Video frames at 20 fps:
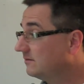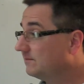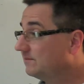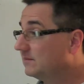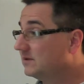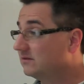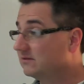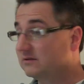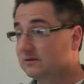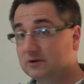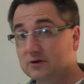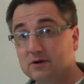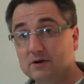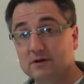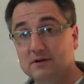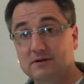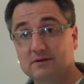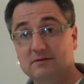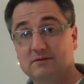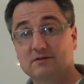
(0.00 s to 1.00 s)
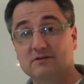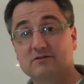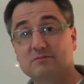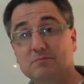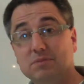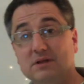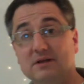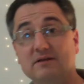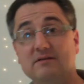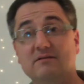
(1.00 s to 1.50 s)
His good, His
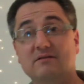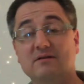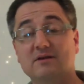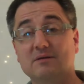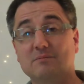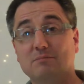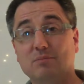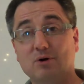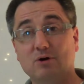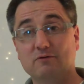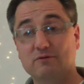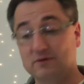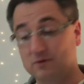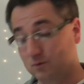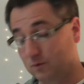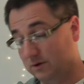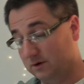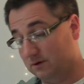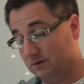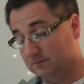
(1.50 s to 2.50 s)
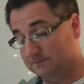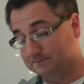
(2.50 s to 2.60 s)
pleasing and perfect will.